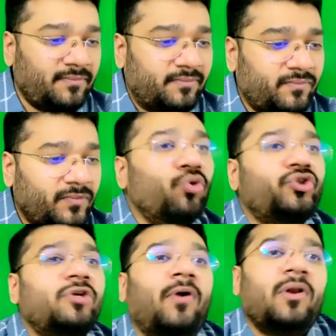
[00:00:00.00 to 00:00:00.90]
So who
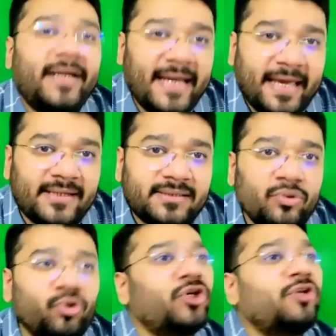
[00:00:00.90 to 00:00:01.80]
should follow Ind AS?
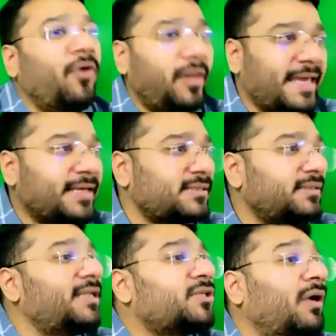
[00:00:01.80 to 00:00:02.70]
Who should follow AS?
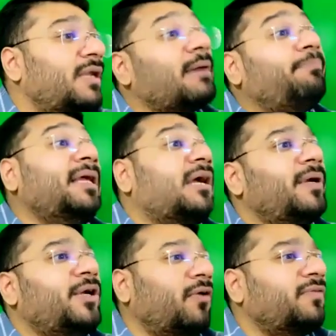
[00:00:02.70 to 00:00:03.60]
That is called as
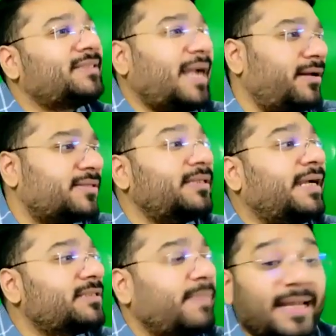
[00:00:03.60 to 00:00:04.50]
applicability of the standards.
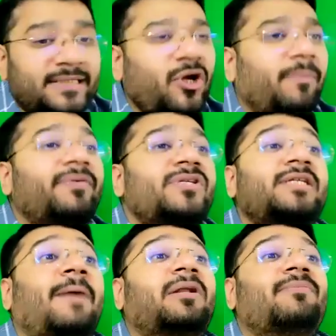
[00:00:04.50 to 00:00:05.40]
That is my next topic, which is
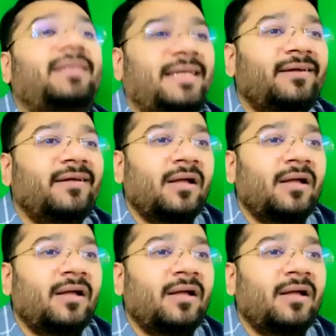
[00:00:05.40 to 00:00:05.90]
chapter number 3.